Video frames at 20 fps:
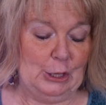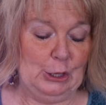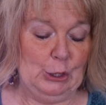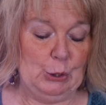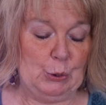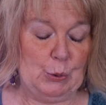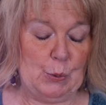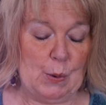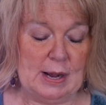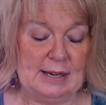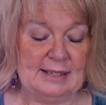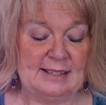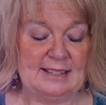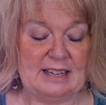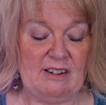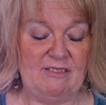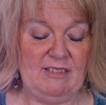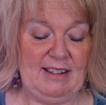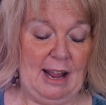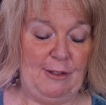Luke
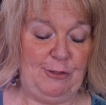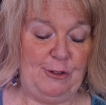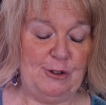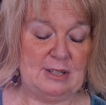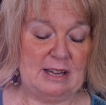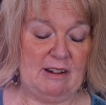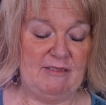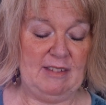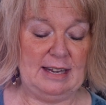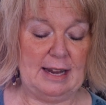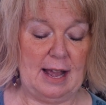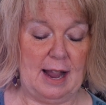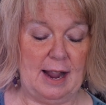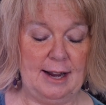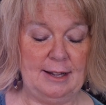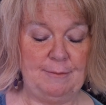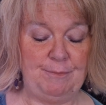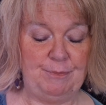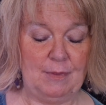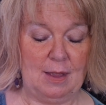
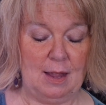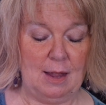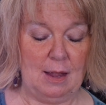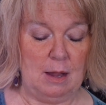1:78-79.